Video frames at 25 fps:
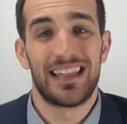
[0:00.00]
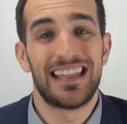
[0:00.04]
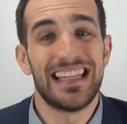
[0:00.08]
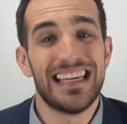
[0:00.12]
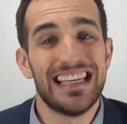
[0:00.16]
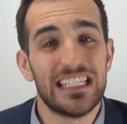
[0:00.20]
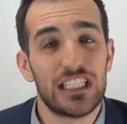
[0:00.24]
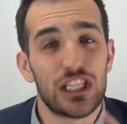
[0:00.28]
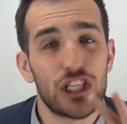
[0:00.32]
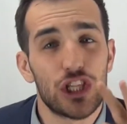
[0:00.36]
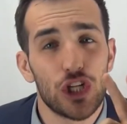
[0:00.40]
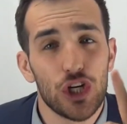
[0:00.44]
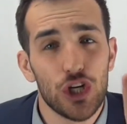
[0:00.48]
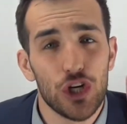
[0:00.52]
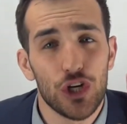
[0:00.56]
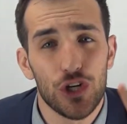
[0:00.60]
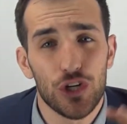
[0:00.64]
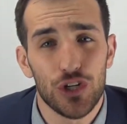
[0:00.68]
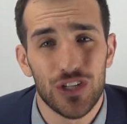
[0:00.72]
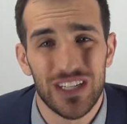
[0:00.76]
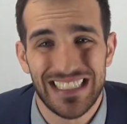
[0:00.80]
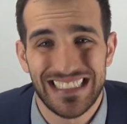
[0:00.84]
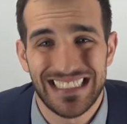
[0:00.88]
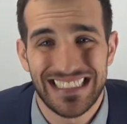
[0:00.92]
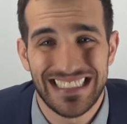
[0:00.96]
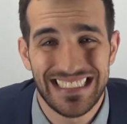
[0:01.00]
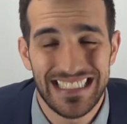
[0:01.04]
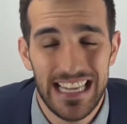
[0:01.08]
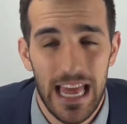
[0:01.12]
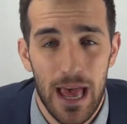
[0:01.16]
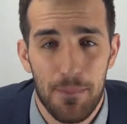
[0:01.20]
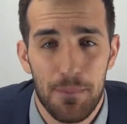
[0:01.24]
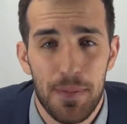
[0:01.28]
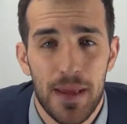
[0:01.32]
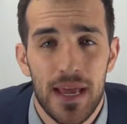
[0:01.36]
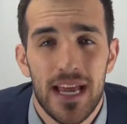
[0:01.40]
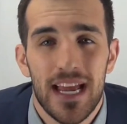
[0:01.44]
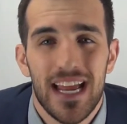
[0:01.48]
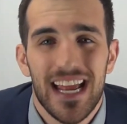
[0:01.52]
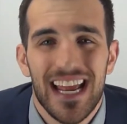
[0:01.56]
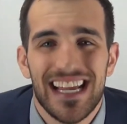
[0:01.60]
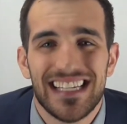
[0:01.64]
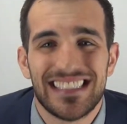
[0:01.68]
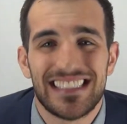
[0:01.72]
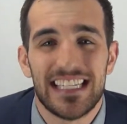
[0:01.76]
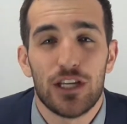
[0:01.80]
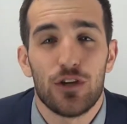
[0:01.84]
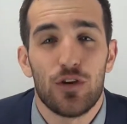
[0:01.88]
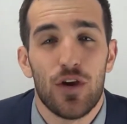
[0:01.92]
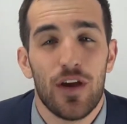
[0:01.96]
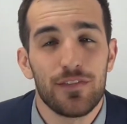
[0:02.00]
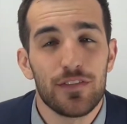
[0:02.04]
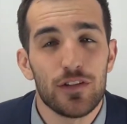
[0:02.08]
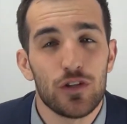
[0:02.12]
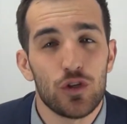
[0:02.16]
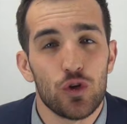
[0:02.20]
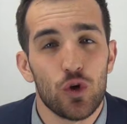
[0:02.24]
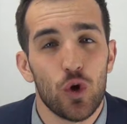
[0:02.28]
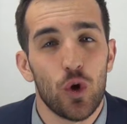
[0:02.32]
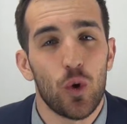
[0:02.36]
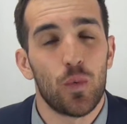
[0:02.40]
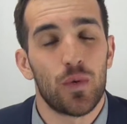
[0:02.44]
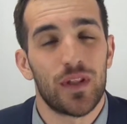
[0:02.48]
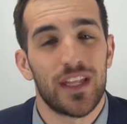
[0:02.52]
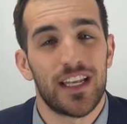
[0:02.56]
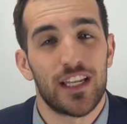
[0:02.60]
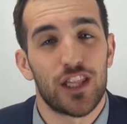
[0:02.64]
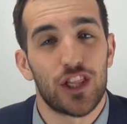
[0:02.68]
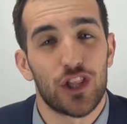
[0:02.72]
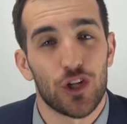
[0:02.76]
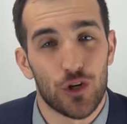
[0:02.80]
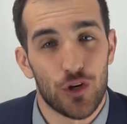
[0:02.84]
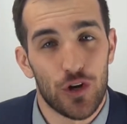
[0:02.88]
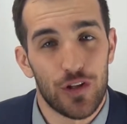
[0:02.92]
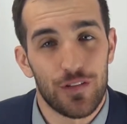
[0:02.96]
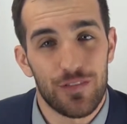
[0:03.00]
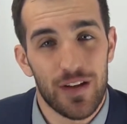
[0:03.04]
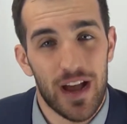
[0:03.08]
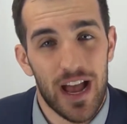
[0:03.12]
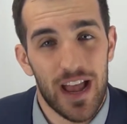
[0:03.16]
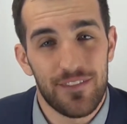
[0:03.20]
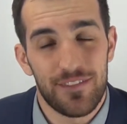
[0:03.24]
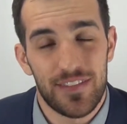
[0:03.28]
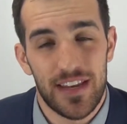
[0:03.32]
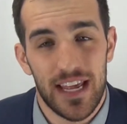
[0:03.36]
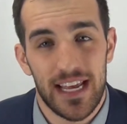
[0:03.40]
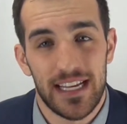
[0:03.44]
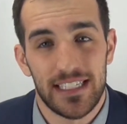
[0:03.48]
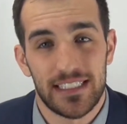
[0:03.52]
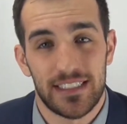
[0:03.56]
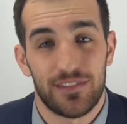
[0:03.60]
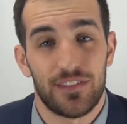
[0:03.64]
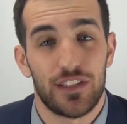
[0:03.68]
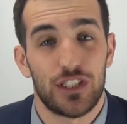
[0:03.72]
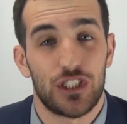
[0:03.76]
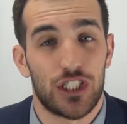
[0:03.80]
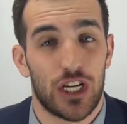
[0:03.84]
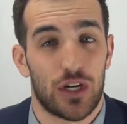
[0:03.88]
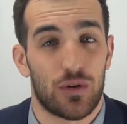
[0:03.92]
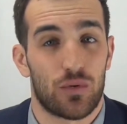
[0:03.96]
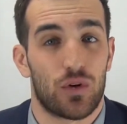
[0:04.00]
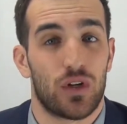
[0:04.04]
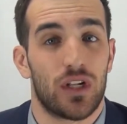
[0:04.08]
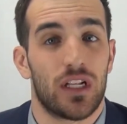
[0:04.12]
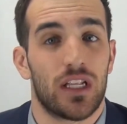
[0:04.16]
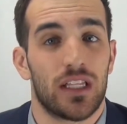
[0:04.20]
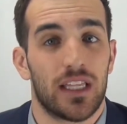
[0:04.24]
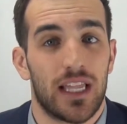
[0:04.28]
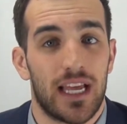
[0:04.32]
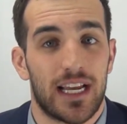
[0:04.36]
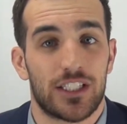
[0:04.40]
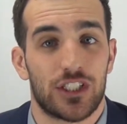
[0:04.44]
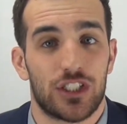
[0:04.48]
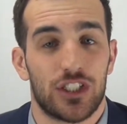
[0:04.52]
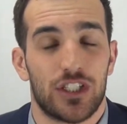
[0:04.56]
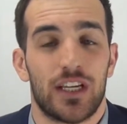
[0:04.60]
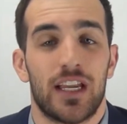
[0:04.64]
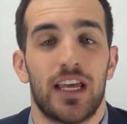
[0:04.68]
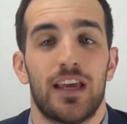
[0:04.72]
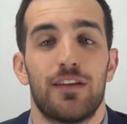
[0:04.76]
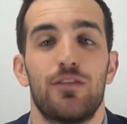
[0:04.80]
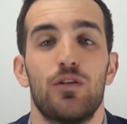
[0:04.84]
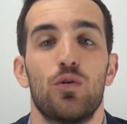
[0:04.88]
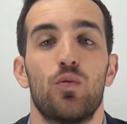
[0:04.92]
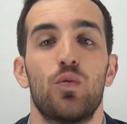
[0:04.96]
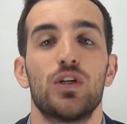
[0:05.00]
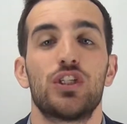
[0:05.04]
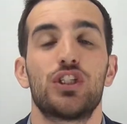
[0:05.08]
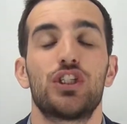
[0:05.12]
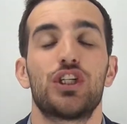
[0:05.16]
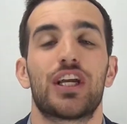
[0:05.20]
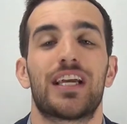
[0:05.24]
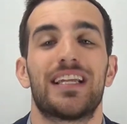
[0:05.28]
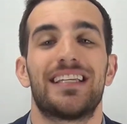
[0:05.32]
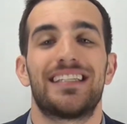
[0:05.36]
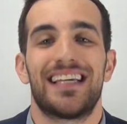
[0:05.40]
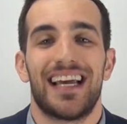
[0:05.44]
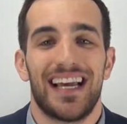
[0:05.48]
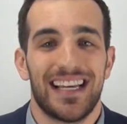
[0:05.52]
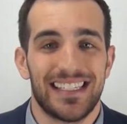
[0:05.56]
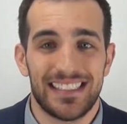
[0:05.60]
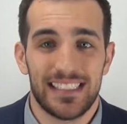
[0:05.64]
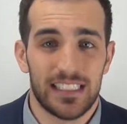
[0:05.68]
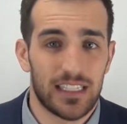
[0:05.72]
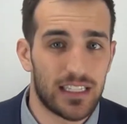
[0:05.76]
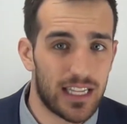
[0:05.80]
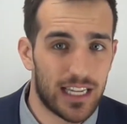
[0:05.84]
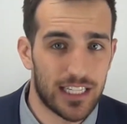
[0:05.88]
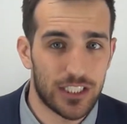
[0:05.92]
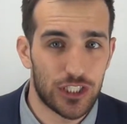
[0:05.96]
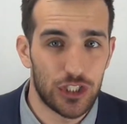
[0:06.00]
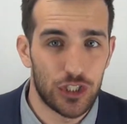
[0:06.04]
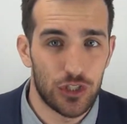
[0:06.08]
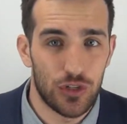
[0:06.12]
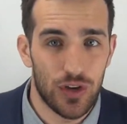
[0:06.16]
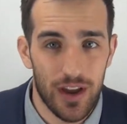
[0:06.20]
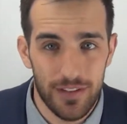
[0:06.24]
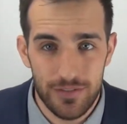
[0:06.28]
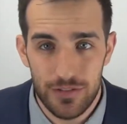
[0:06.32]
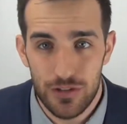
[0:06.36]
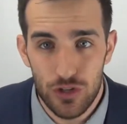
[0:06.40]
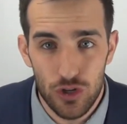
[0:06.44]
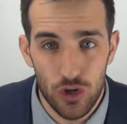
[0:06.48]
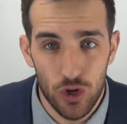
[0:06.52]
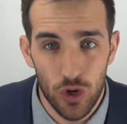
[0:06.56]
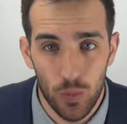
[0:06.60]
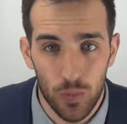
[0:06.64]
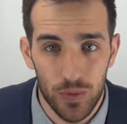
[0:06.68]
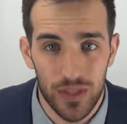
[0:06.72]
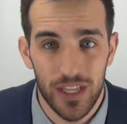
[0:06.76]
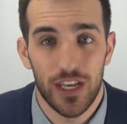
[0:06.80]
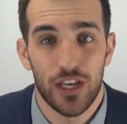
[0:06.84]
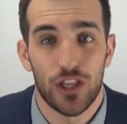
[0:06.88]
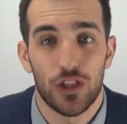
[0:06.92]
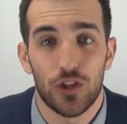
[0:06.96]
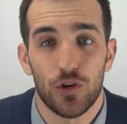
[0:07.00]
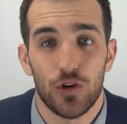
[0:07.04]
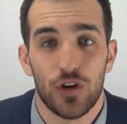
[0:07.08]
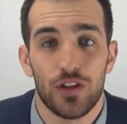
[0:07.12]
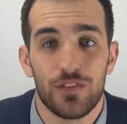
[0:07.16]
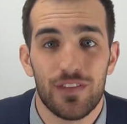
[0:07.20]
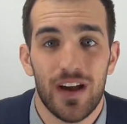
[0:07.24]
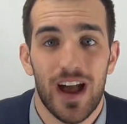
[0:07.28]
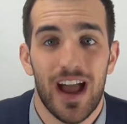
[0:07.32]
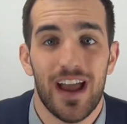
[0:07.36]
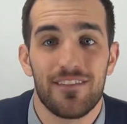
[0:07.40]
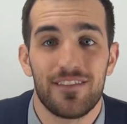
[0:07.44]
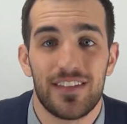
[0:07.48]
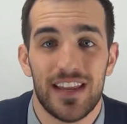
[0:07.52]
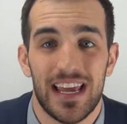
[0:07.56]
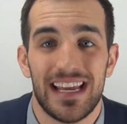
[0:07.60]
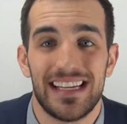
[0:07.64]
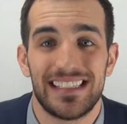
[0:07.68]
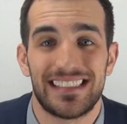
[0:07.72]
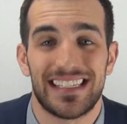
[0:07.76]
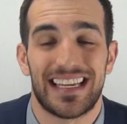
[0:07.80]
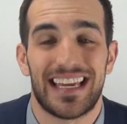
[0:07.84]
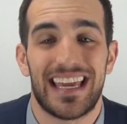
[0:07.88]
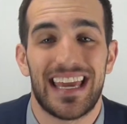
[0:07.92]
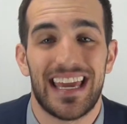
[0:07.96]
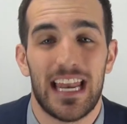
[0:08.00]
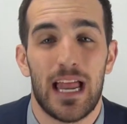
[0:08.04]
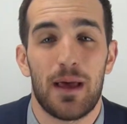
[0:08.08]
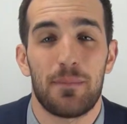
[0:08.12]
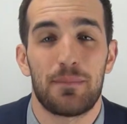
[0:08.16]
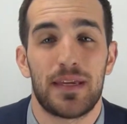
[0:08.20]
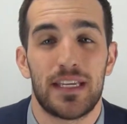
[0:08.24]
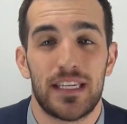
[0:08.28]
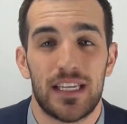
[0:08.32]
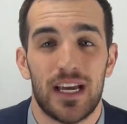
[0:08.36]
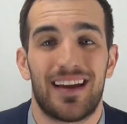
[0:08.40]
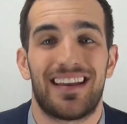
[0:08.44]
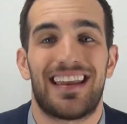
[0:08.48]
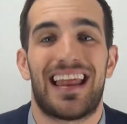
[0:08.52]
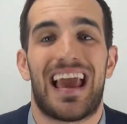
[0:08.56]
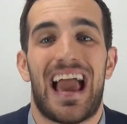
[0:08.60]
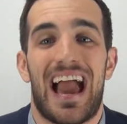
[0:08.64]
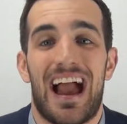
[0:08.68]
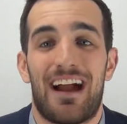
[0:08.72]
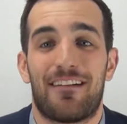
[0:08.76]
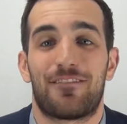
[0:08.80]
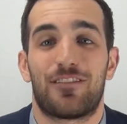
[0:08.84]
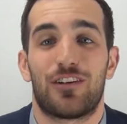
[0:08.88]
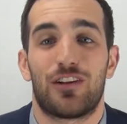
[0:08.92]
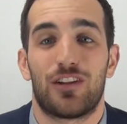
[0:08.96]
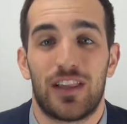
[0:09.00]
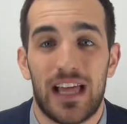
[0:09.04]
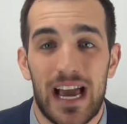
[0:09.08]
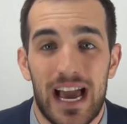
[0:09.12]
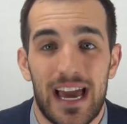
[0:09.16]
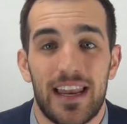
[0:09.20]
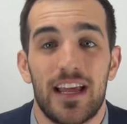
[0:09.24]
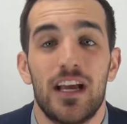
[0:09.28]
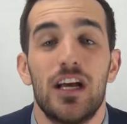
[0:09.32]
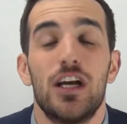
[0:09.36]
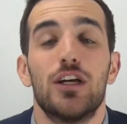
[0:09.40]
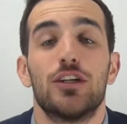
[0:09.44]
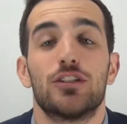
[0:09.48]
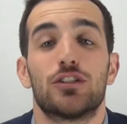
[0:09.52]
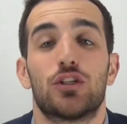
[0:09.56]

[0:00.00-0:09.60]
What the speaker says: The third step is that you have to do it within 35 days of the general election. If you wish to contest an election, you have to do it within 35 days. It cannot be done after that.